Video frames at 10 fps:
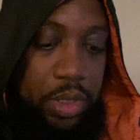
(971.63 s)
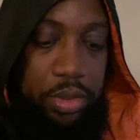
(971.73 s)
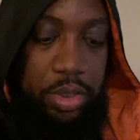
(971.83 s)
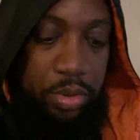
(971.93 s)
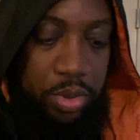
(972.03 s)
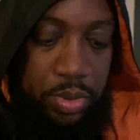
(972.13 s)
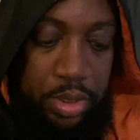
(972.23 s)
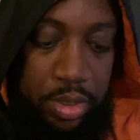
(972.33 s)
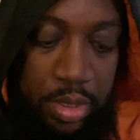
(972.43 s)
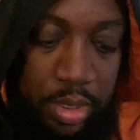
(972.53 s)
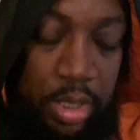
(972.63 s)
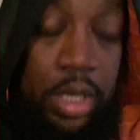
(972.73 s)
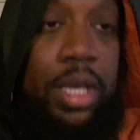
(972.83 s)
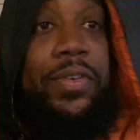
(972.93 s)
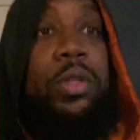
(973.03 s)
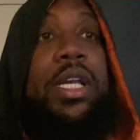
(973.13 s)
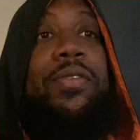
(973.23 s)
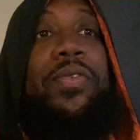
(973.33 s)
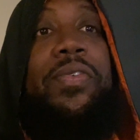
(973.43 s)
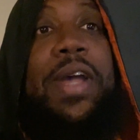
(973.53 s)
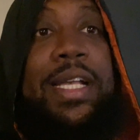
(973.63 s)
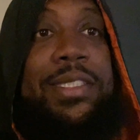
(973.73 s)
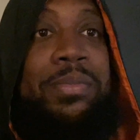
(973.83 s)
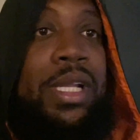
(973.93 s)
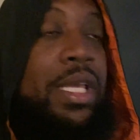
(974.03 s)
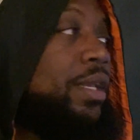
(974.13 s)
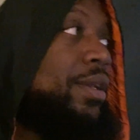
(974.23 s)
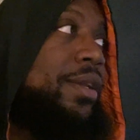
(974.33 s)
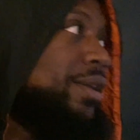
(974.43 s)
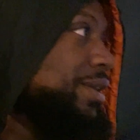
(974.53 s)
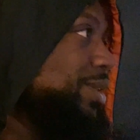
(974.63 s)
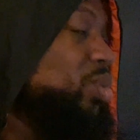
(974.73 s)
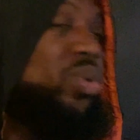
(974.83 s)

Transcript: Don't do it. If you're looking for fast money, you're on the